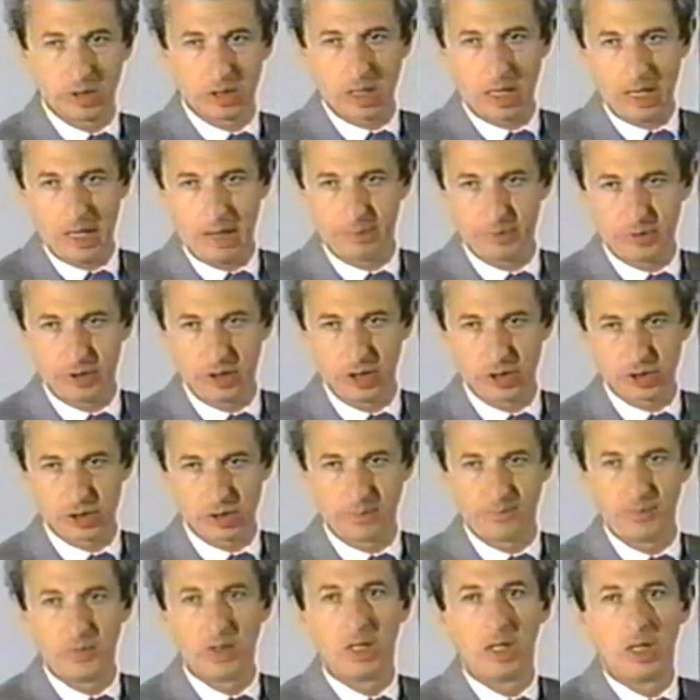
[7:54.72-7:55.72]
into
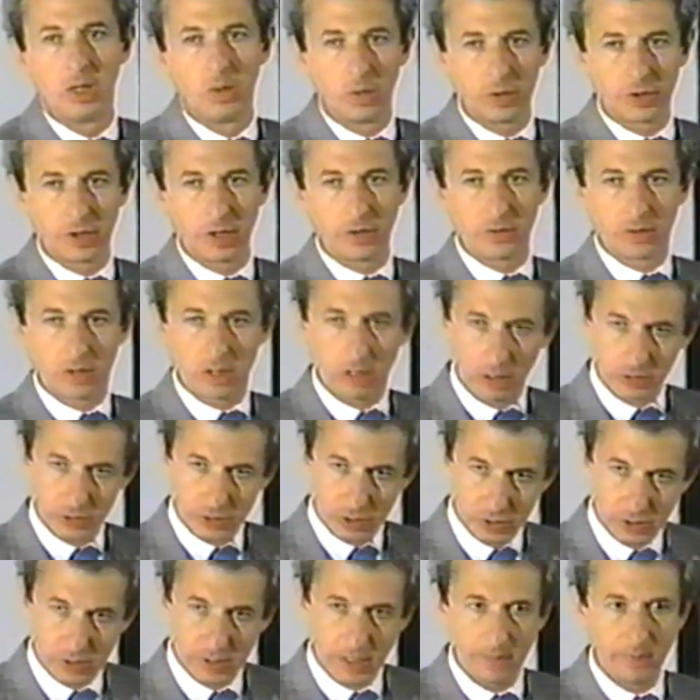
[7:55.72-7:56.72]
competition with other
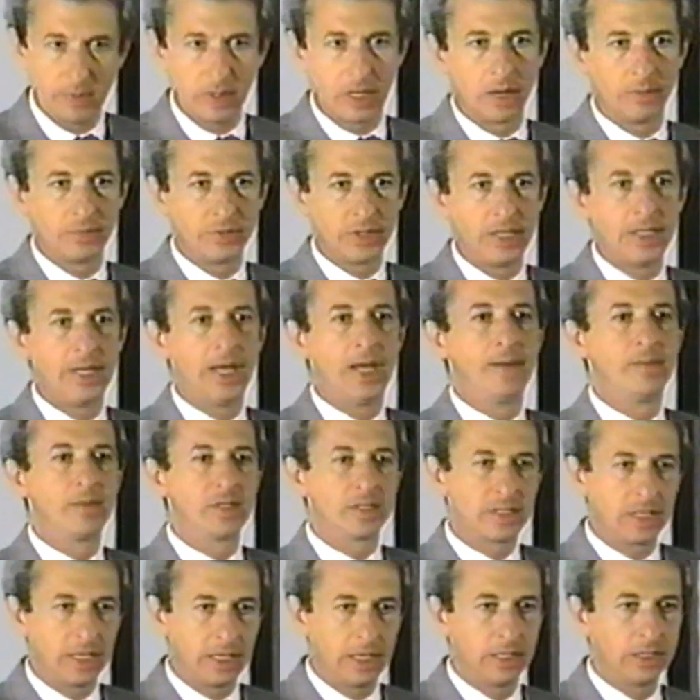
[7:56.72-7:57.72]
cultures, they become
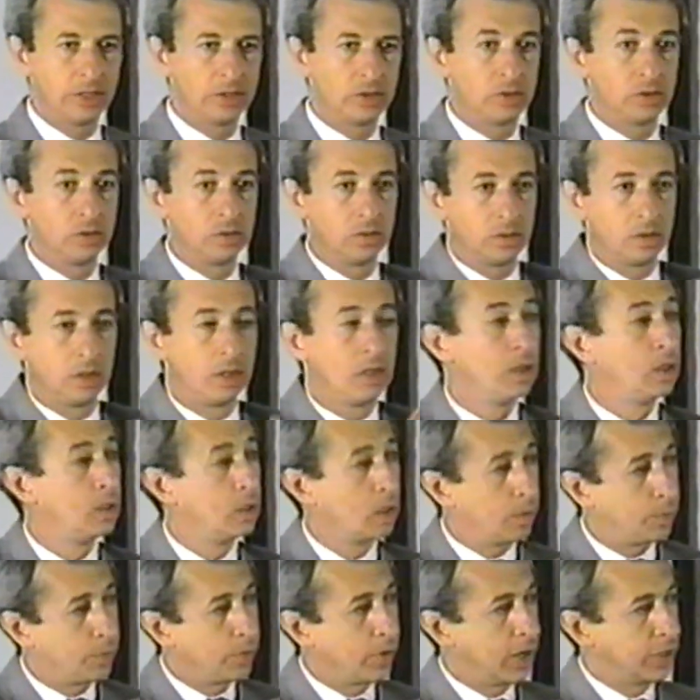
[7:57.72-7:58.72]
dynamic, they get into
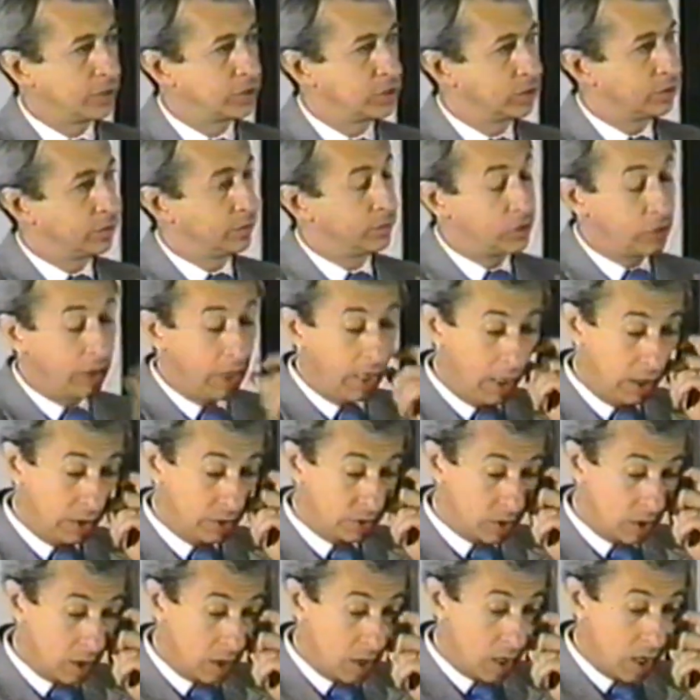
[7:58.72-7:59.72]
a process of
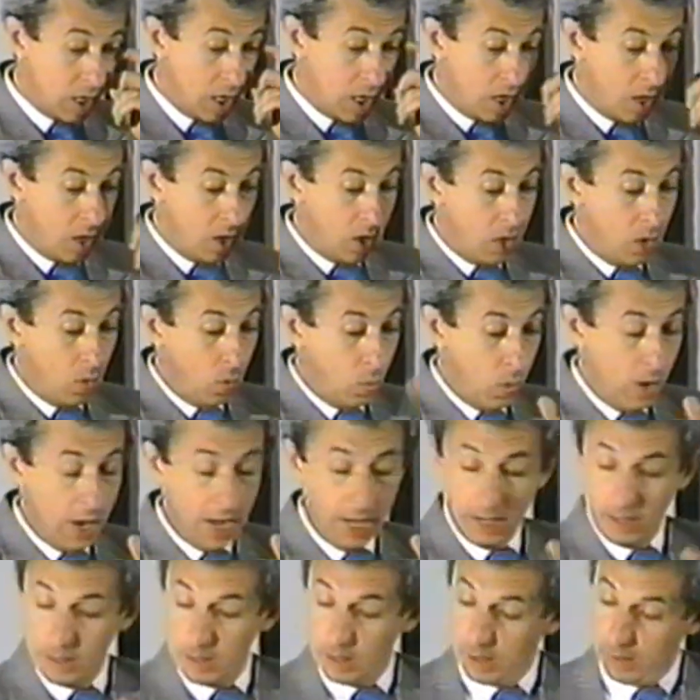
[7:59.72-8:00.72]
change.
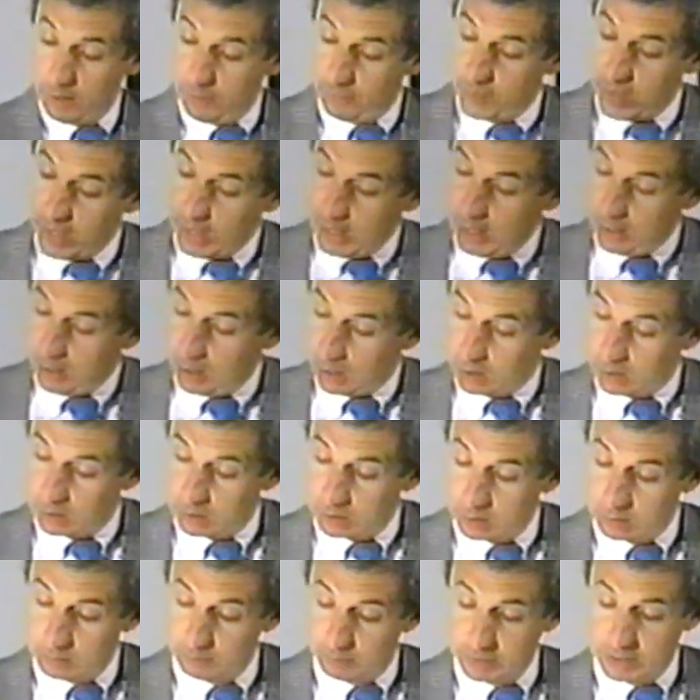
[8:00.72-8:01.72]
When they
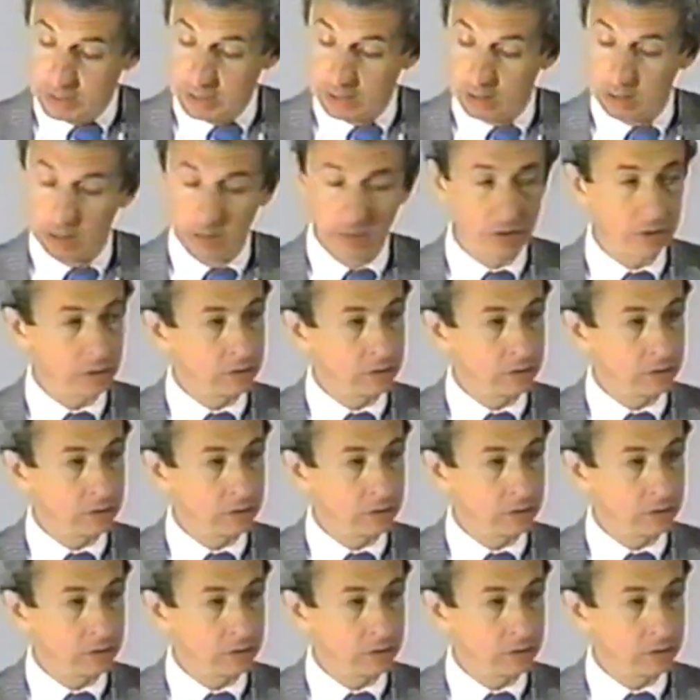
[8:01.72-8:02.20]
begin